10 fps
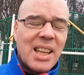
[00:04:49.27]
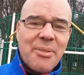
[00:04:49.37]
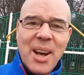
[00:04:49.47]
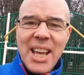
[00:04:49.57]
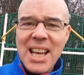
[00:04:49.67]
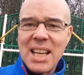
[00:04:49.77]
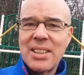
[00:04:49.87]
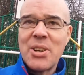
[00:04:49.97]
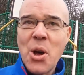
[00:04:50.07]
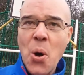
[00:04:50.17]
If I
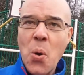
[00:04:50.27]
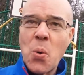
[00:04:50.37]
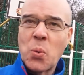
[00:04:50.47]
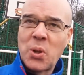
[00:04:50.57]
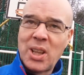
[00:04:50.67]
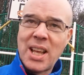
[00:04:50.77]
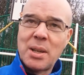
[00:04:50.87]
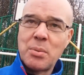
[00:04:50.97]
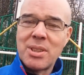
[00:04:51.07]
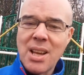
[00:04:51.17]
had known
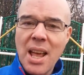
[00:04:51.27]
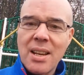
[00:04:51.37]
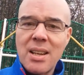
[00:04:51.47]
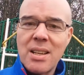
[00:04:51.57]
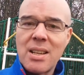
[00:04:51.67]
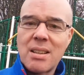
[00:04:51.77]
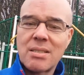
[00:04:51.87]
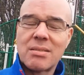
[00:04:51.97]
that it was Andy,